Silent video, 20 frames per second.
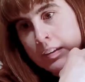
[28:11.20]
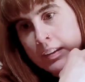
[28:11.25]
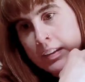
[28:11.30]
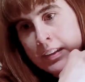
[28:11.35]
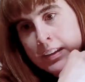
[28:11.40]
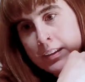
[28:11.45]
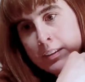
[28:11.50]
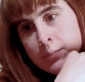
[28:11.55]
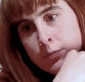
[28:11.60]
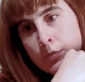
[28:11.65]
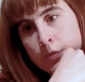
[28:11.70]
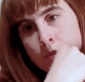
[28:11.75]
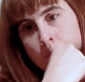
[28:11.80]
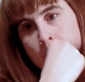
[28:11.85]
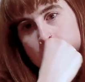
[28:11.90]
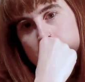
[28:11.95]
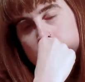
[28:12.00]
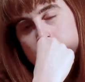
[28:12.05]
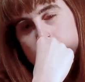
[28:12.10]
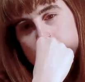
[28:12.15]
I think it's
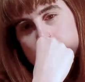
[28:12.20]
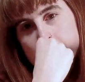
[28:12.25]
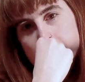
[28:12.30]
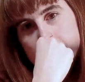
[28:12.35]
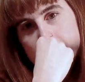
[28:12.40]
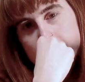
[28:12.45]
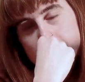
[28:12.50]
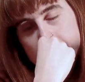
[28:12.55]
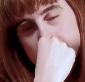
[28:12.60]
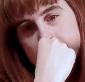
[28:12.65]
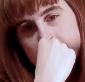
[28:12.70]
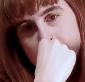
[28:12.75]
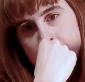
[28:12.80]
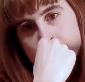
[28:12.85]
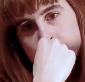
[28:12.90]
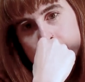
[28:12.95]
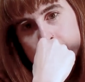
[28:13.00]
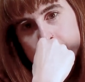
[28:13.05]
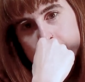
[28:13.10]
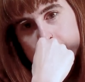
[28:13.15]
I think
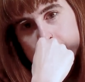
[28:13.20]
it's